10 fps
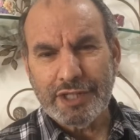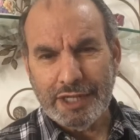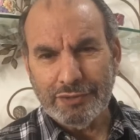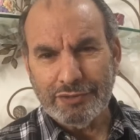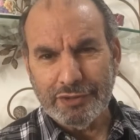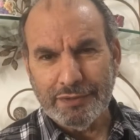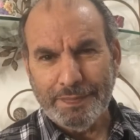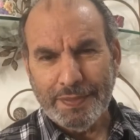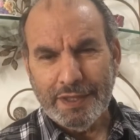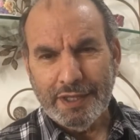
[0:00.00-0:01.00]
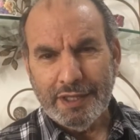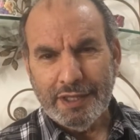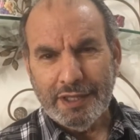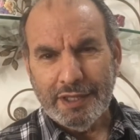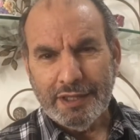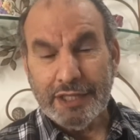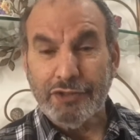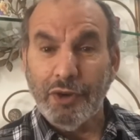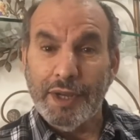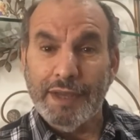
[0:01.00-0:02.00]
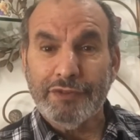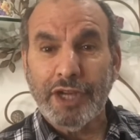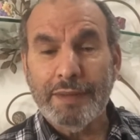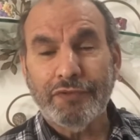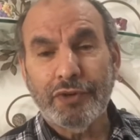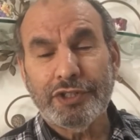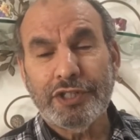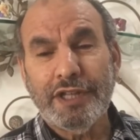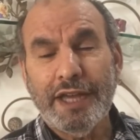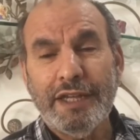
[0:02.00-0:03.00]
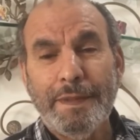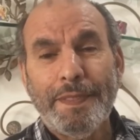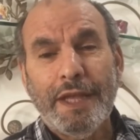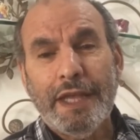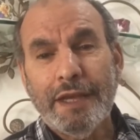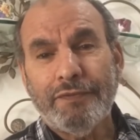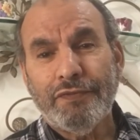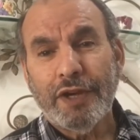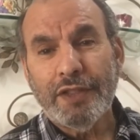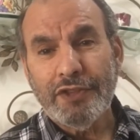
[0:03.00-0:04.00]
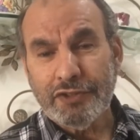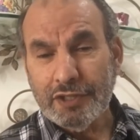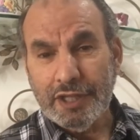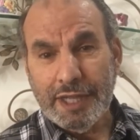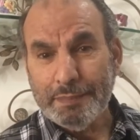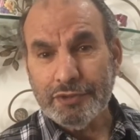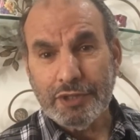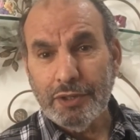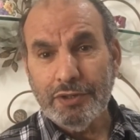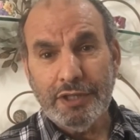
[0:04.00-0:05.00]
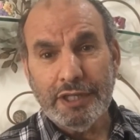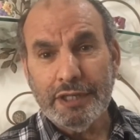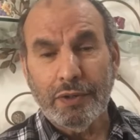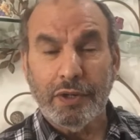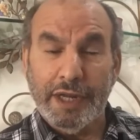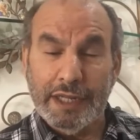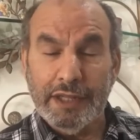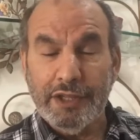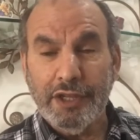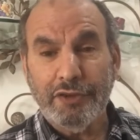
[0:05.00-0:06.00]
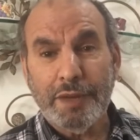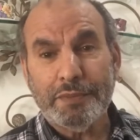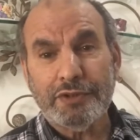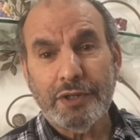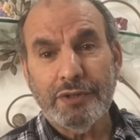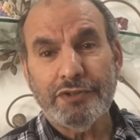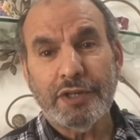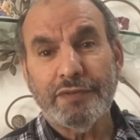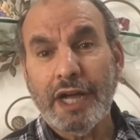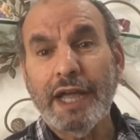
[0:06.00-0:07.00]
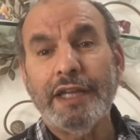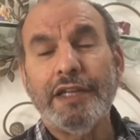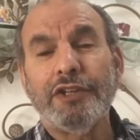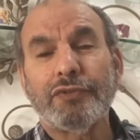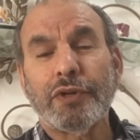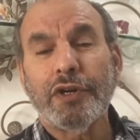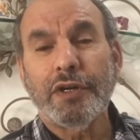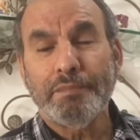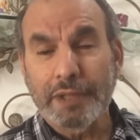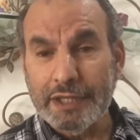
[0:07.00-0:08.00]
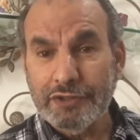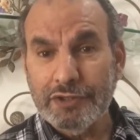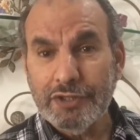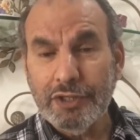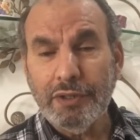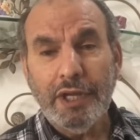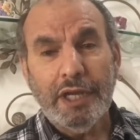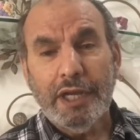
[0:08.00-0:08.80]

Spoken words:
Council. That's all we have time for today. If this little episode or any of the other episodes of Eye on Israel blesses you,